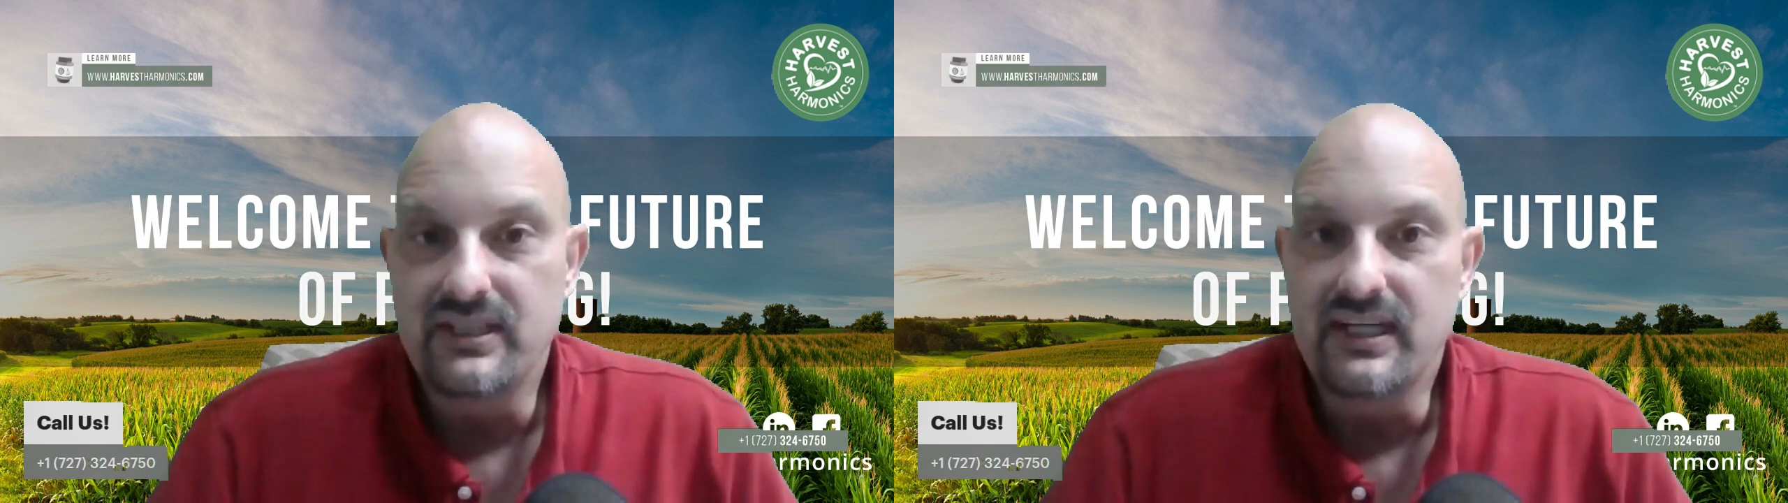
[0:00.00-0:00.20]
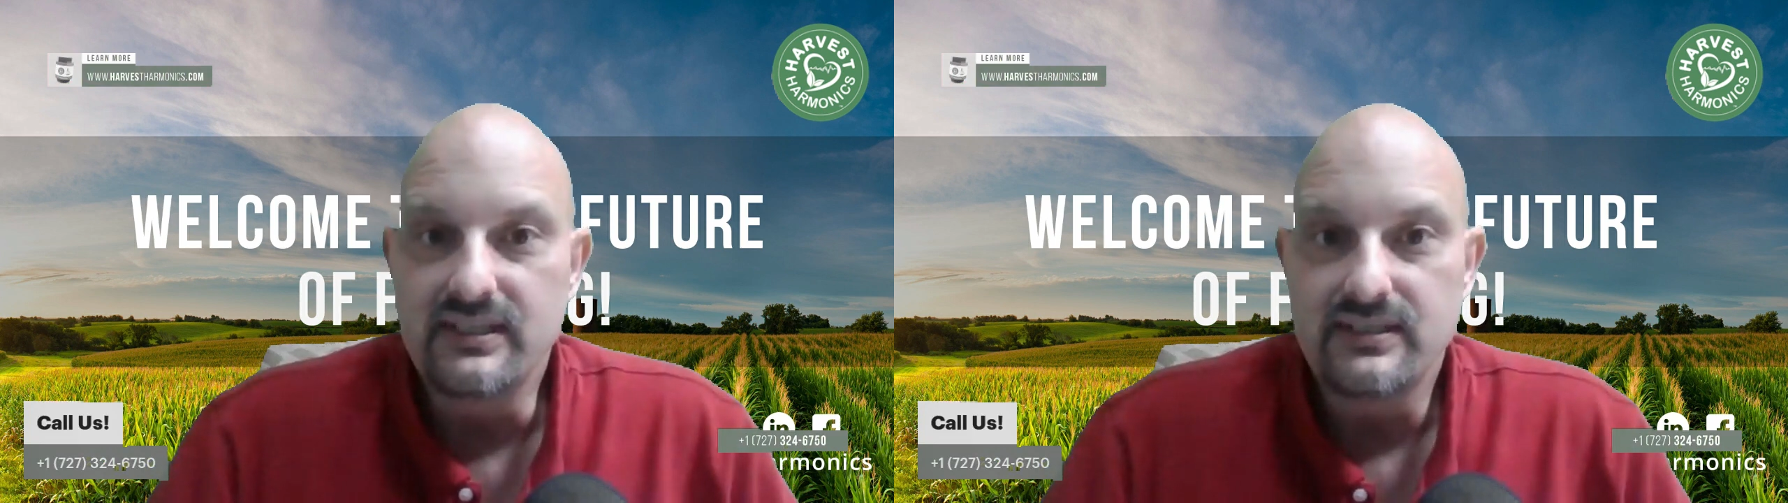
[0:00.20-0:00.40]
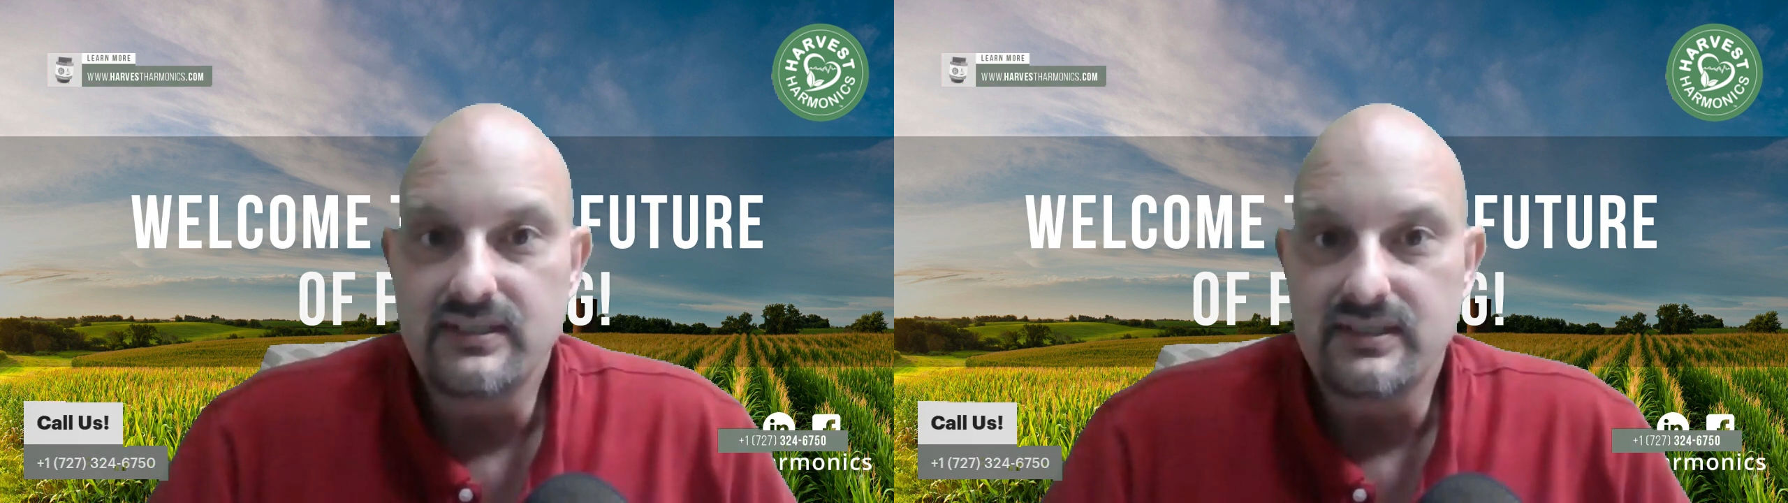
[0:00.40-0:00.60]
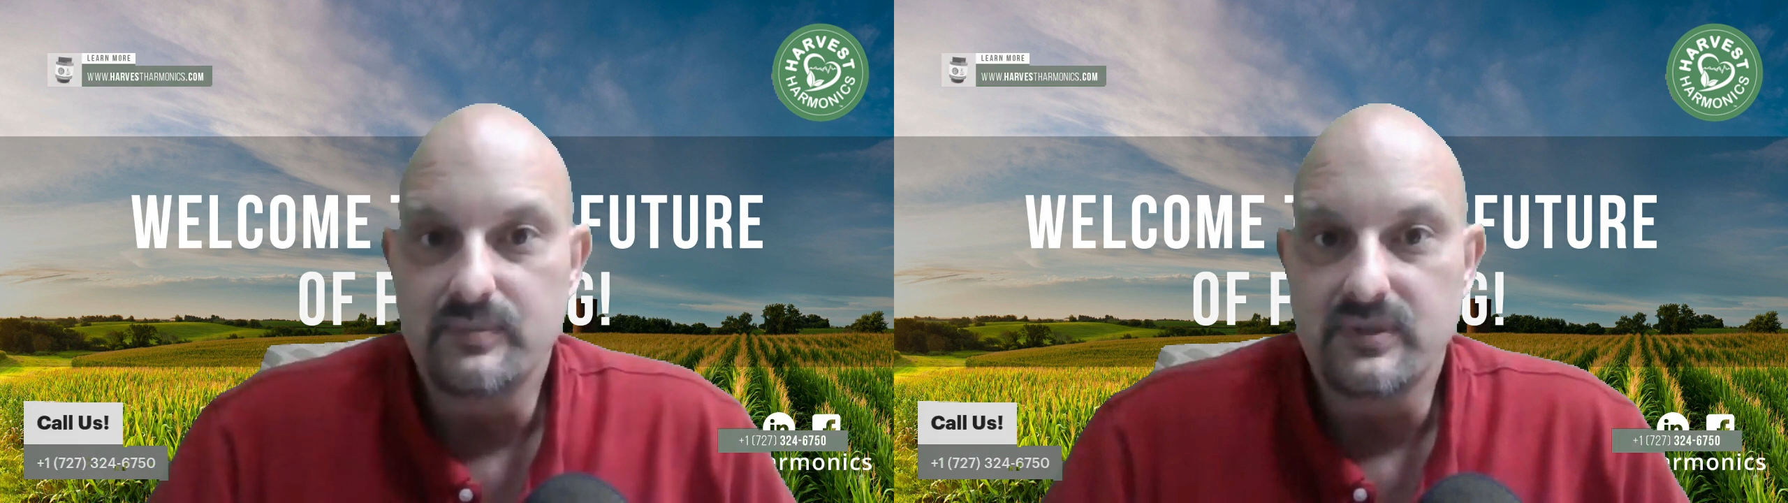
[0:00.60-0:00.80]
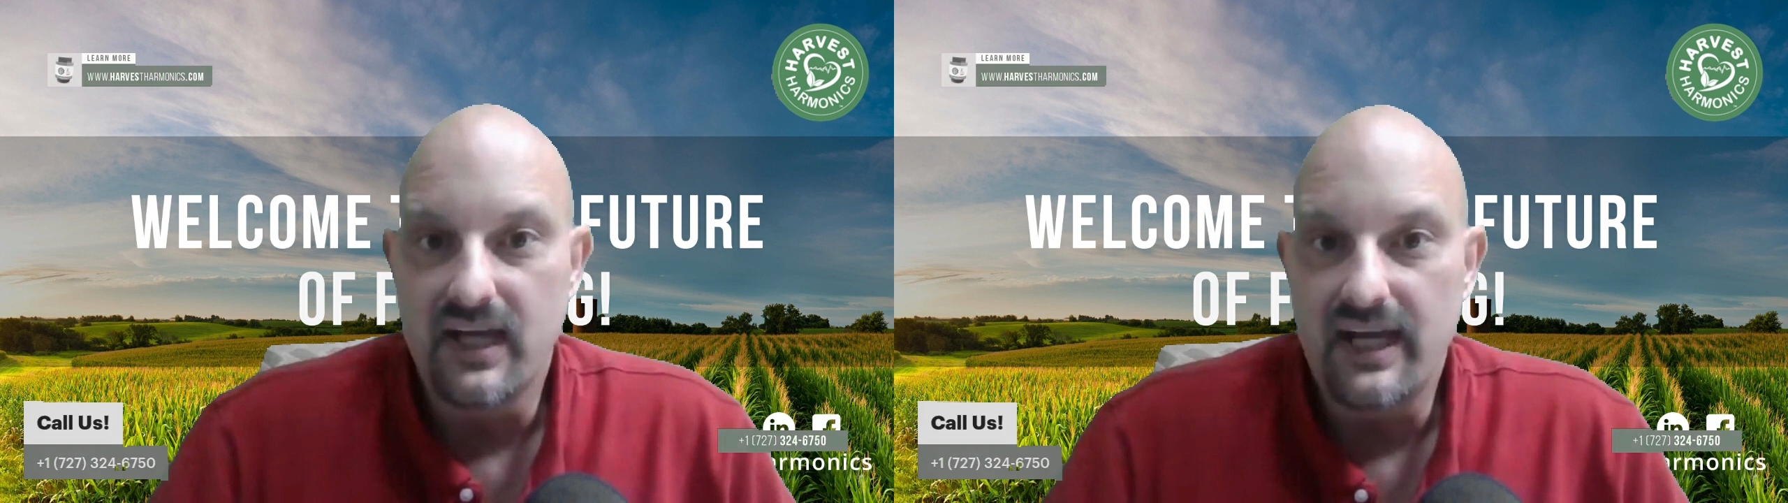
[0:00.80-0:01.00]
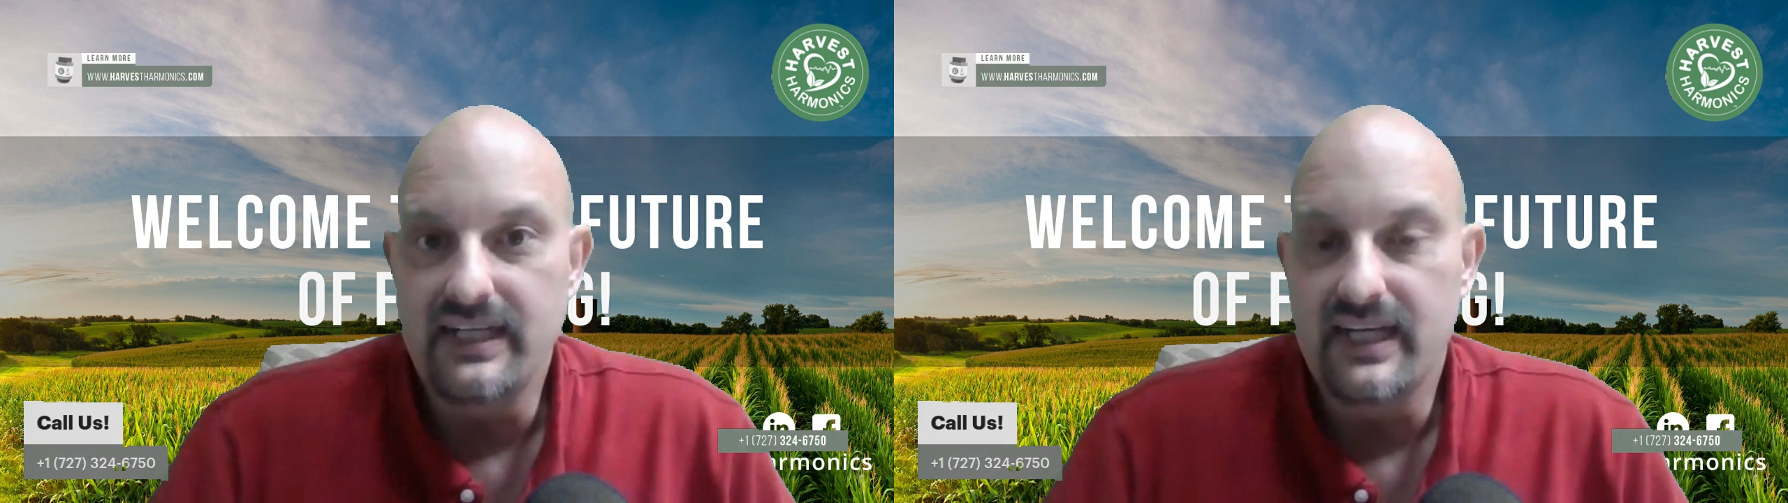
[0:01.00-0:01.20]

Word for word: does subside.